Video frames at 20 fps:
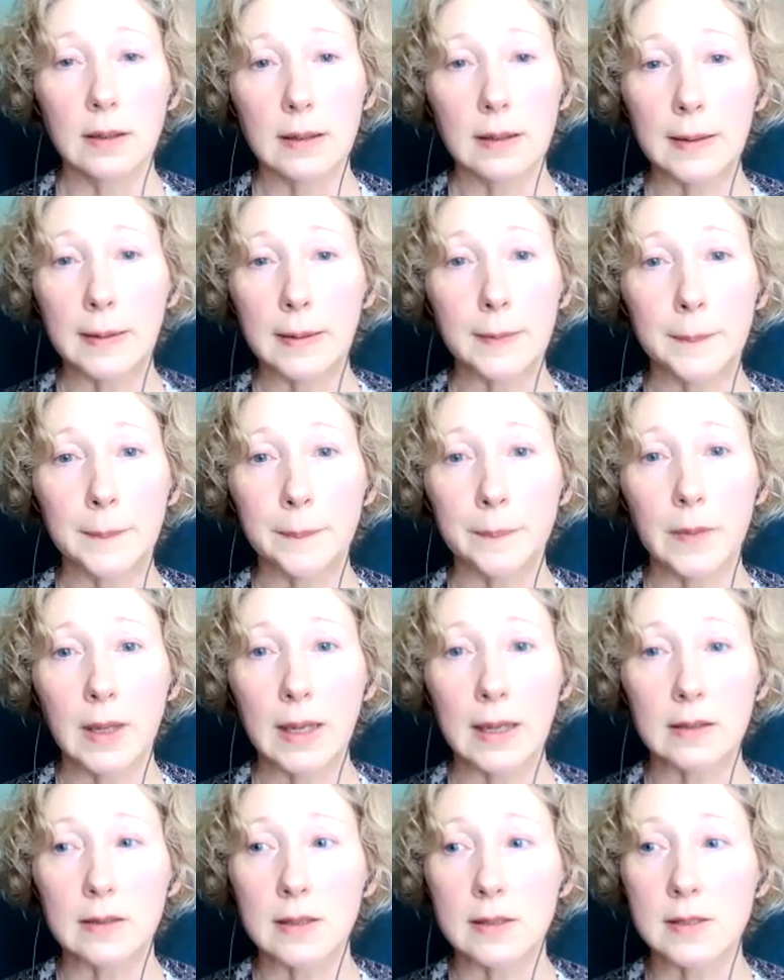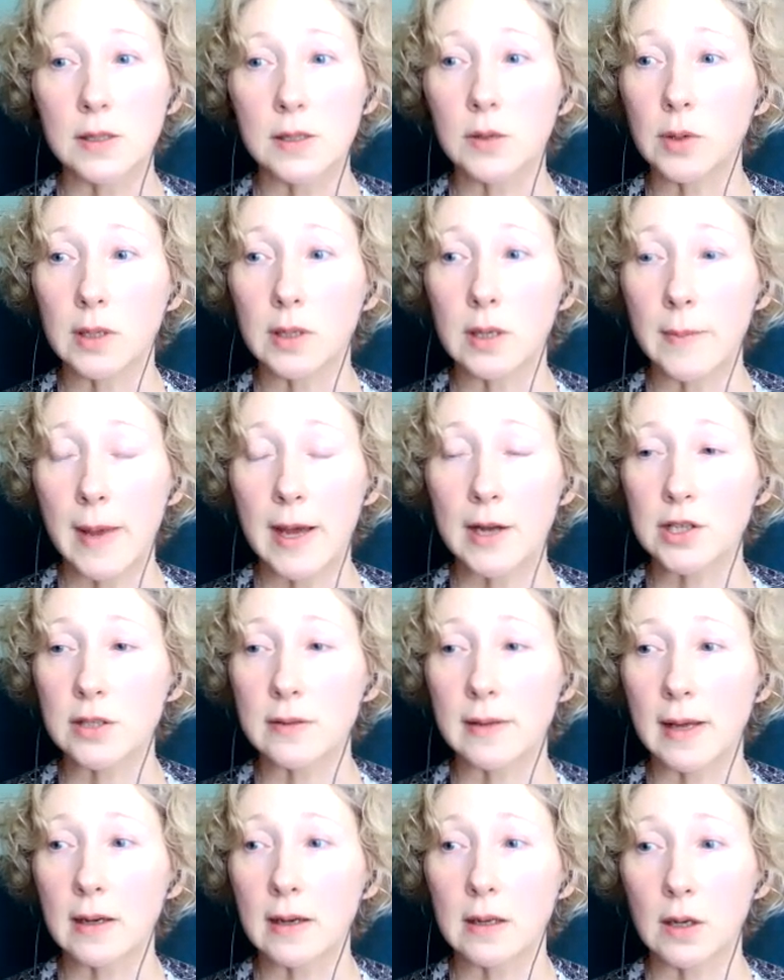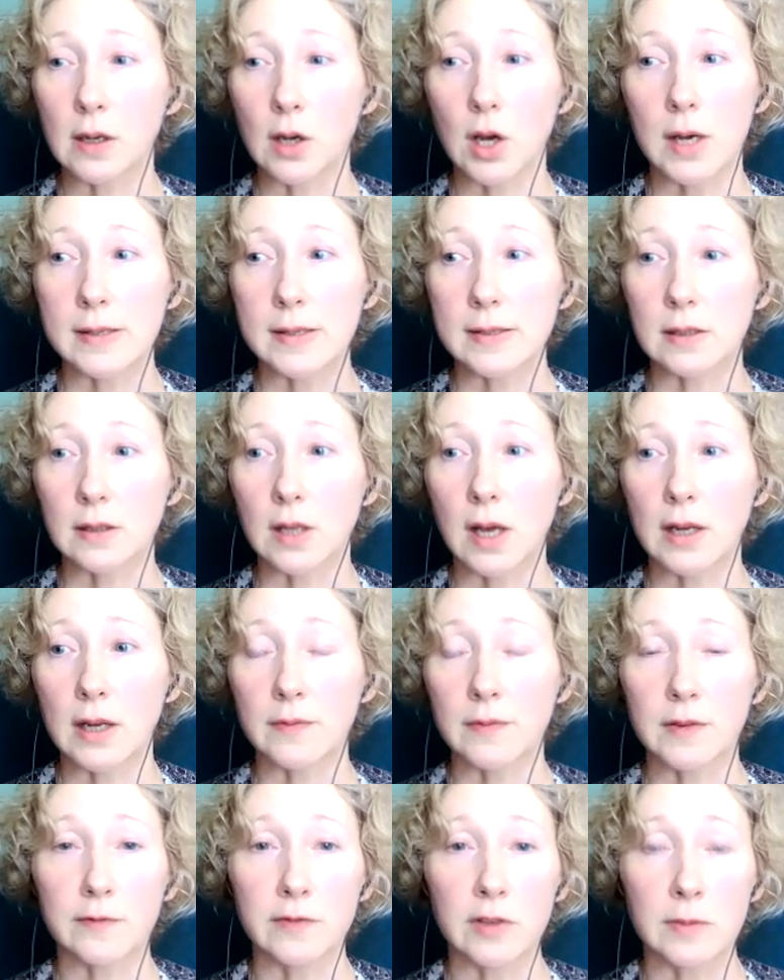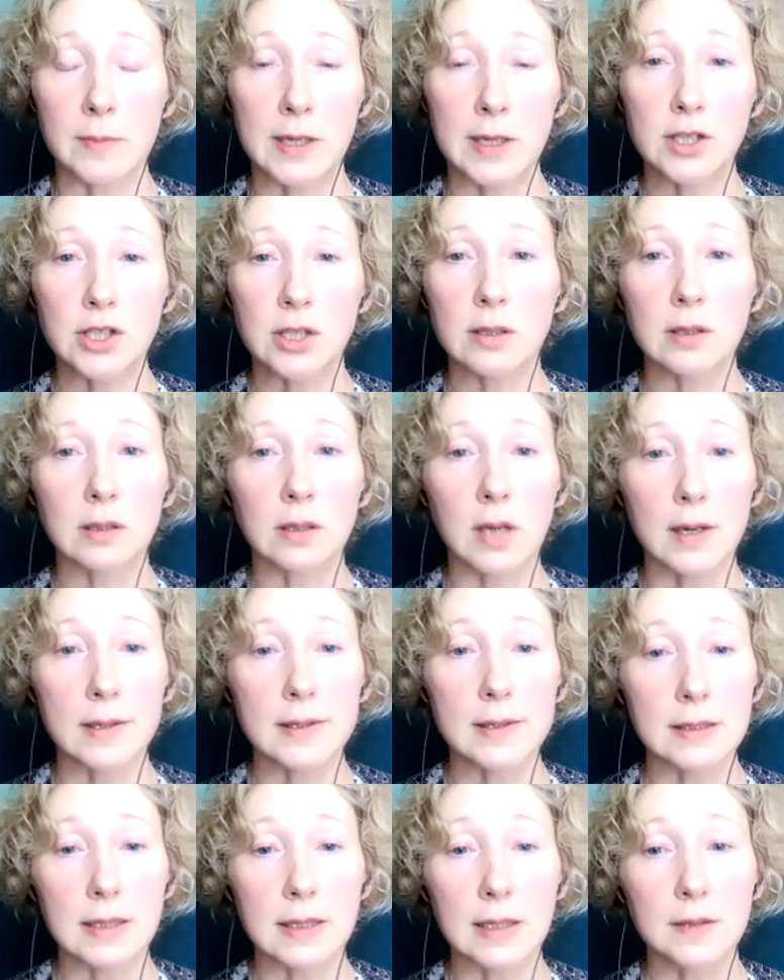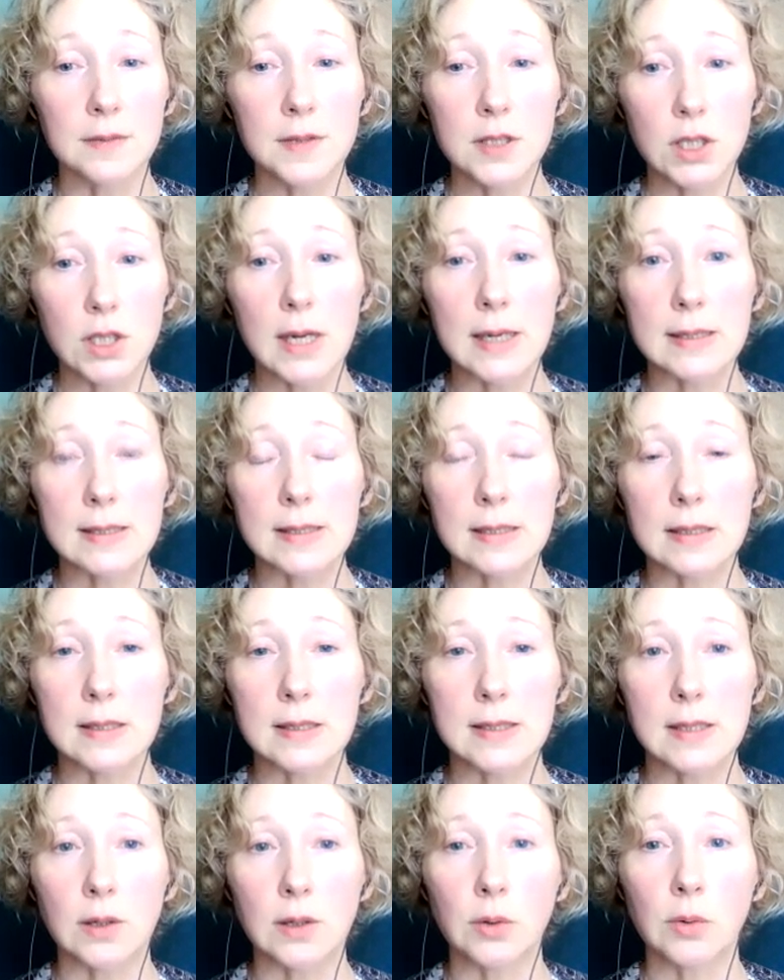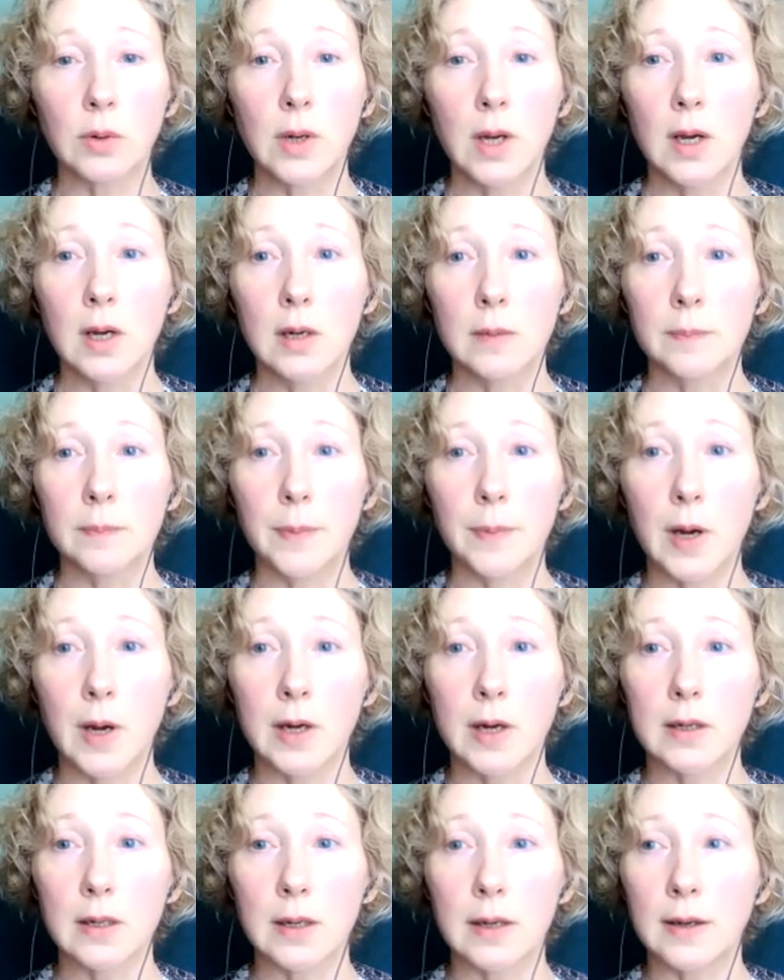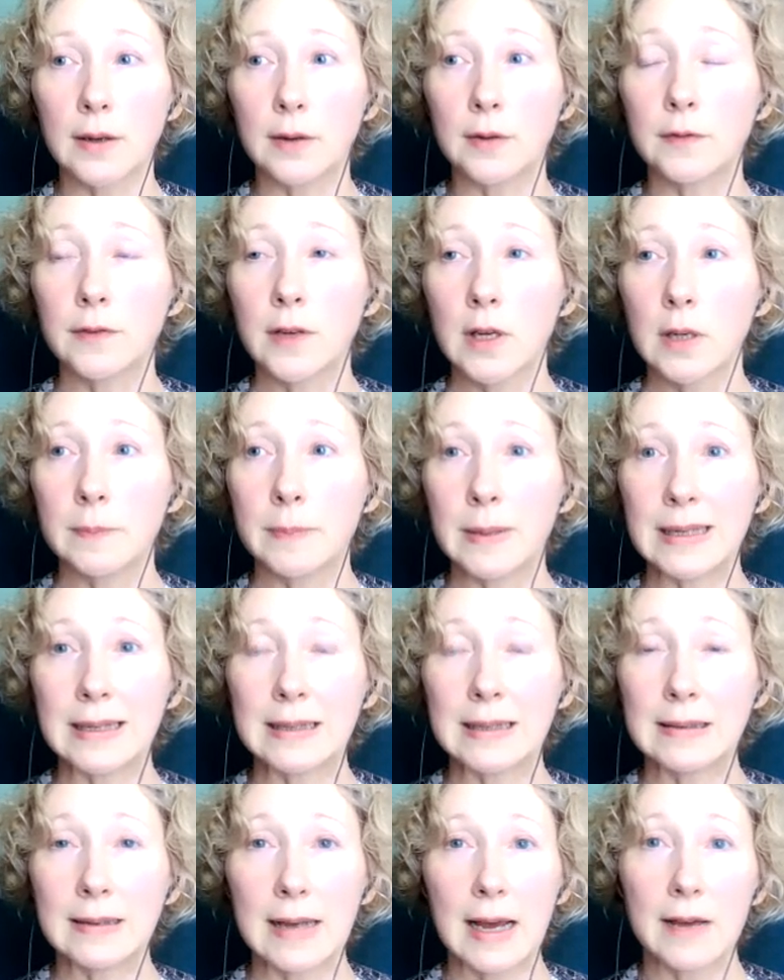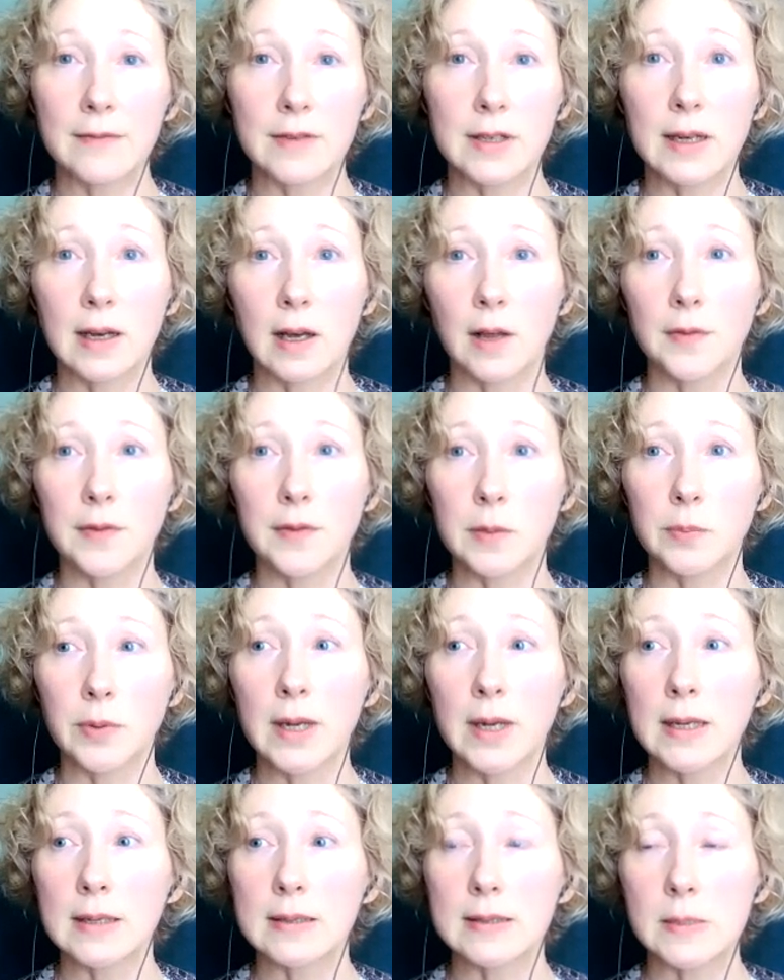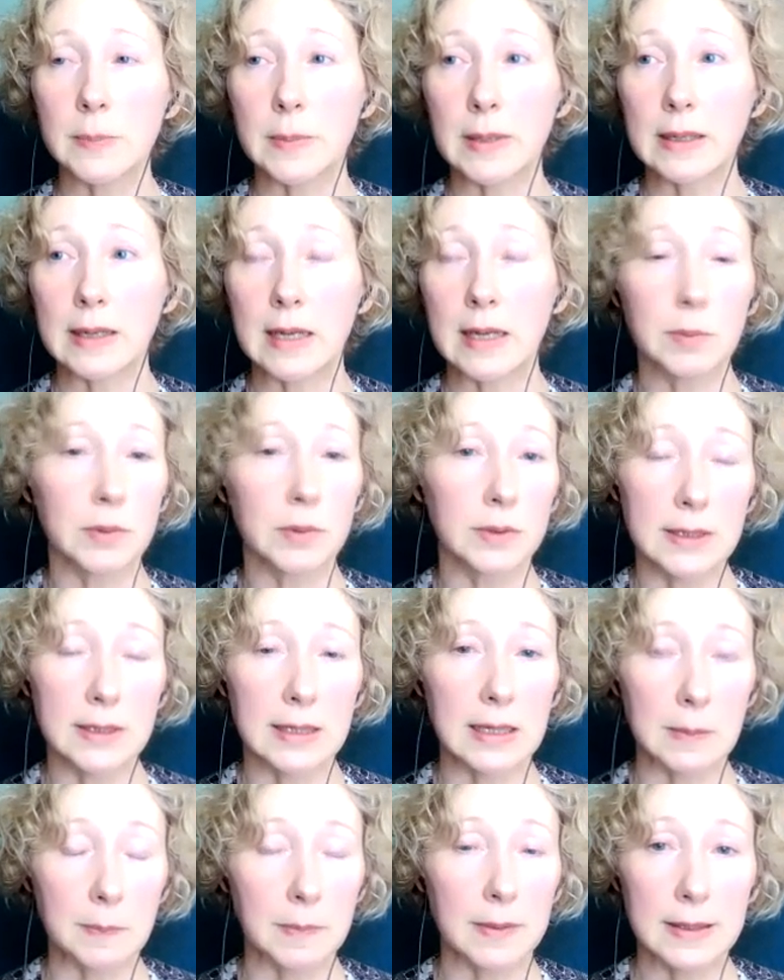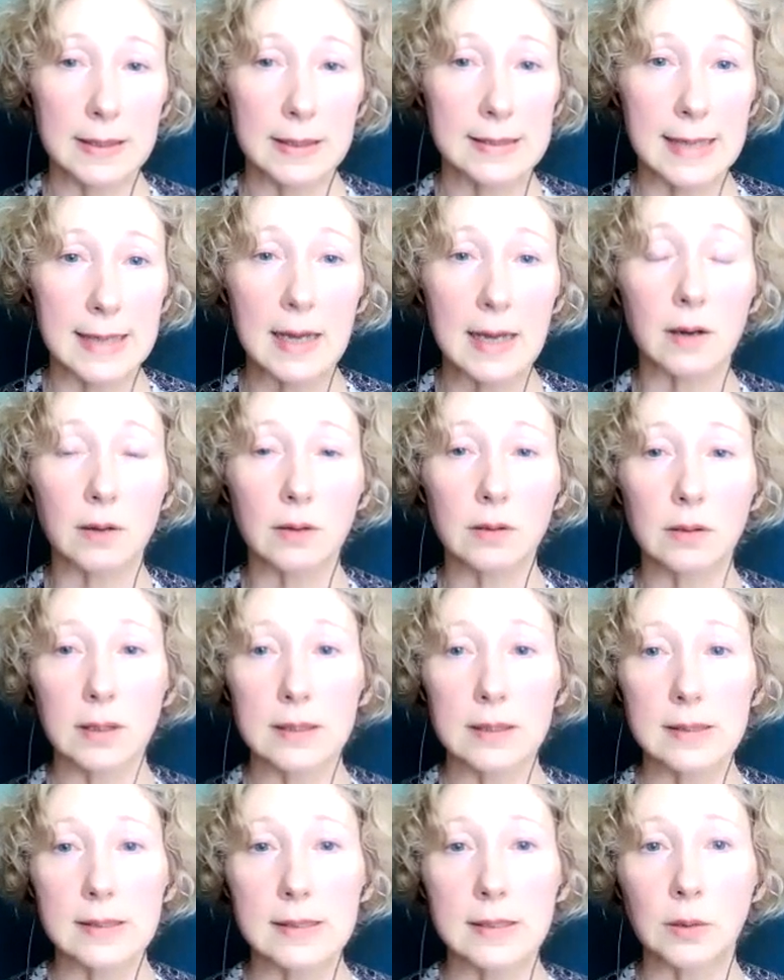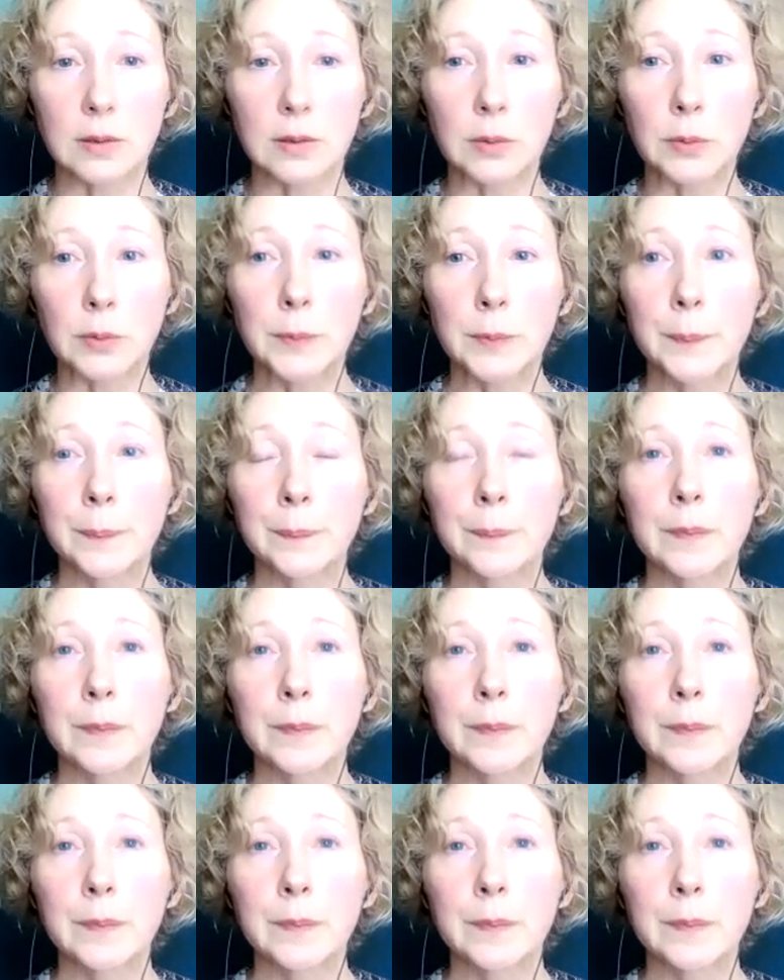Um, and as you can imagine, that can cause a lot of inflammation and oxidative stress. And so, part of being having a healthy brain is being able to keep things out. And so